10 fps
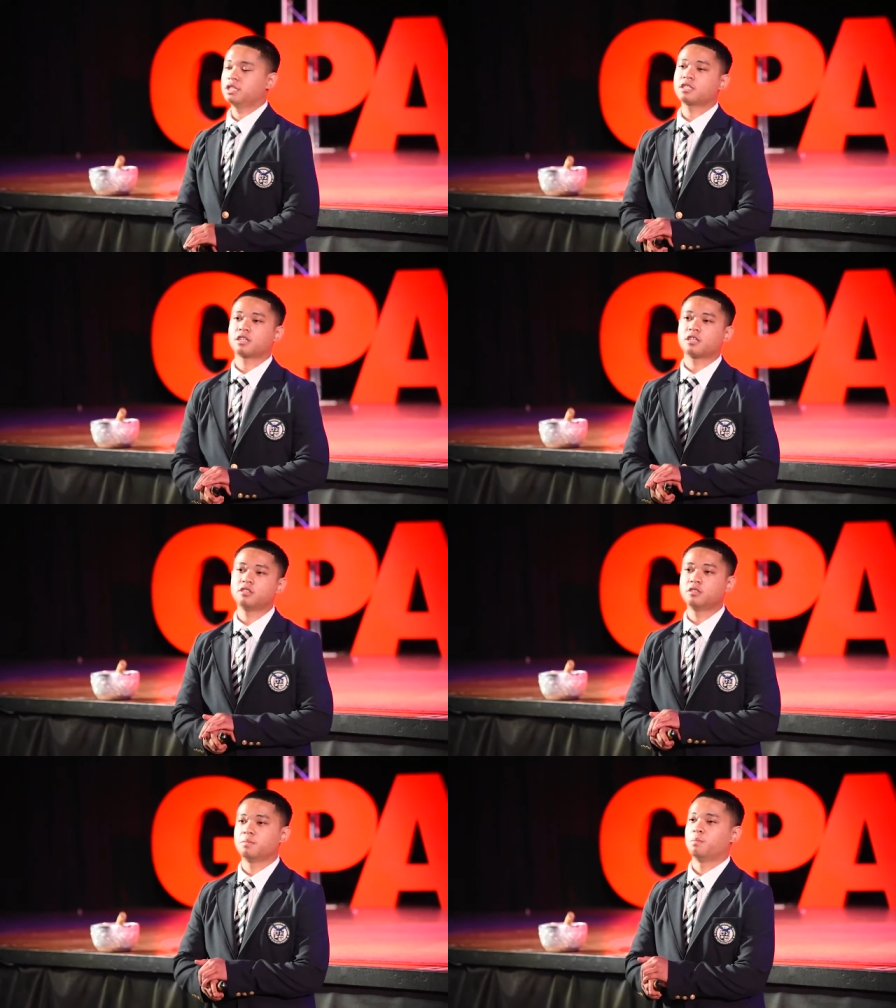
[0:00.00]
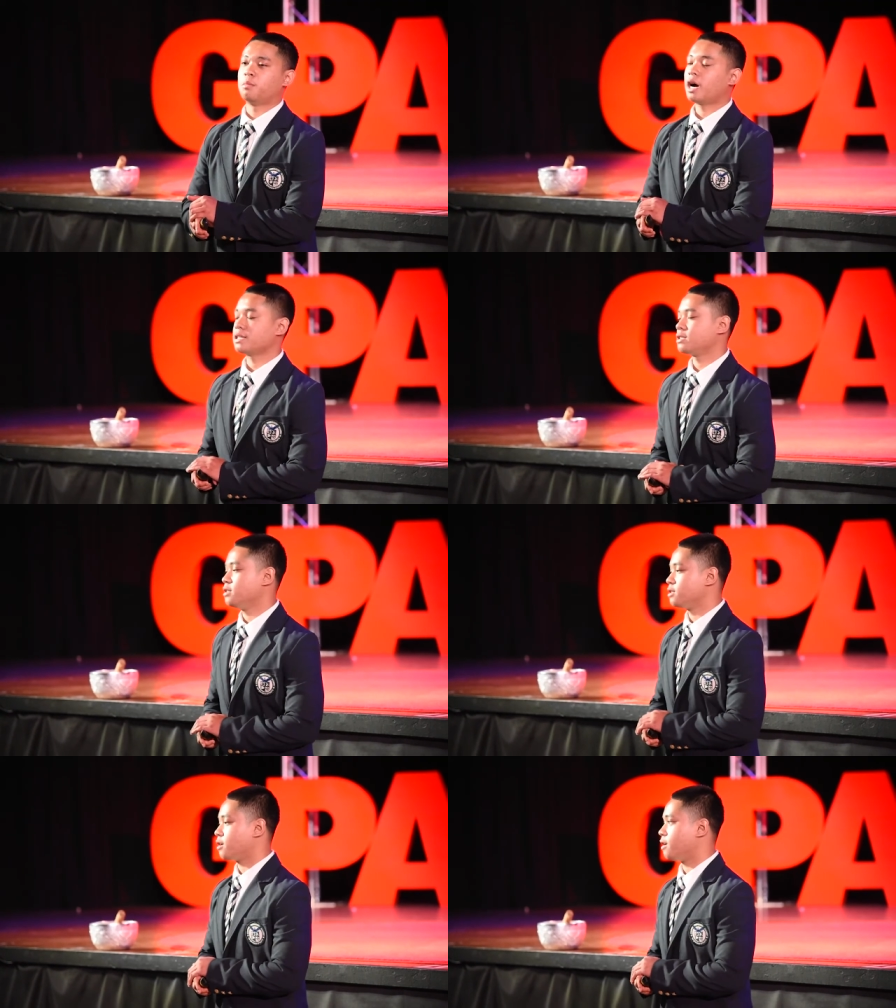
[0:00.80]
This concludes my
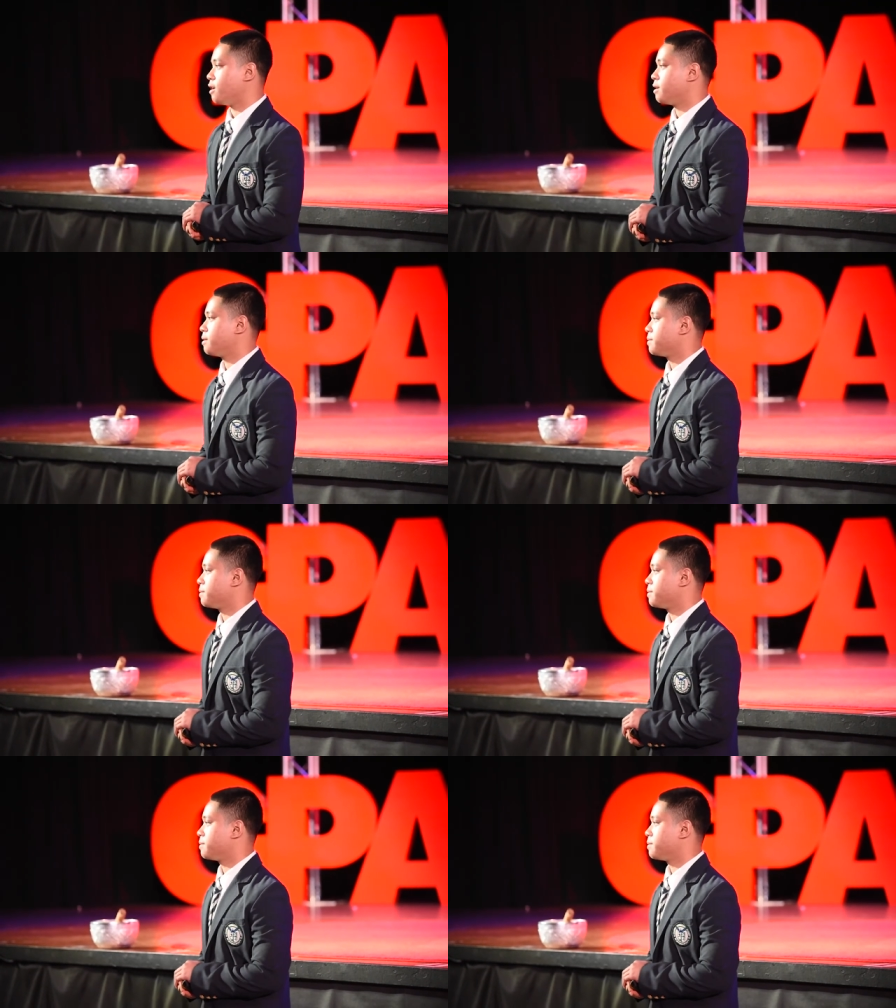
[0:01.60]
senior talk.